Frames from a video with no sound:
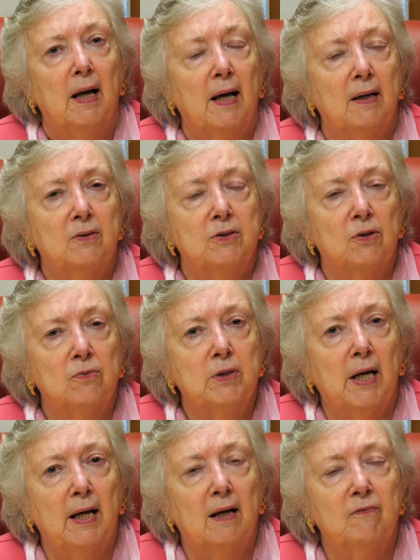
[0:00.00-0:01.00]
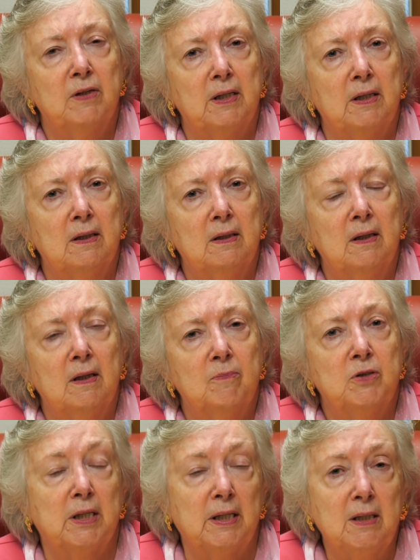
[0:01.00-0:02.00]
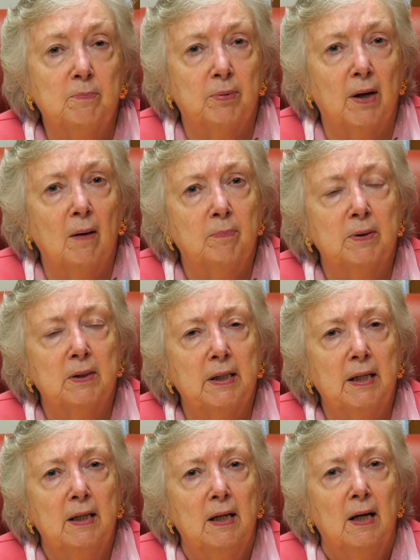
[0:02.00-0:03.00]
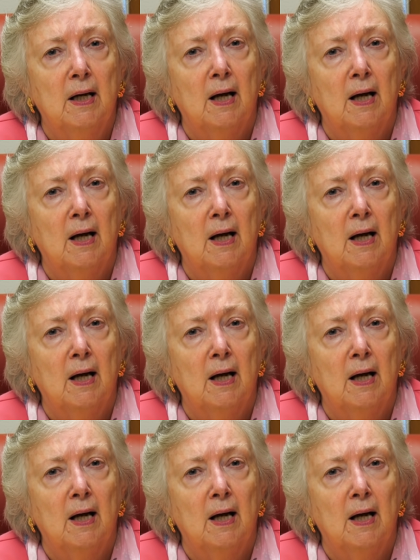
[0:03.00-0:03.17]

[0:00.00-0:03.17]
and don't have the income to eat properly.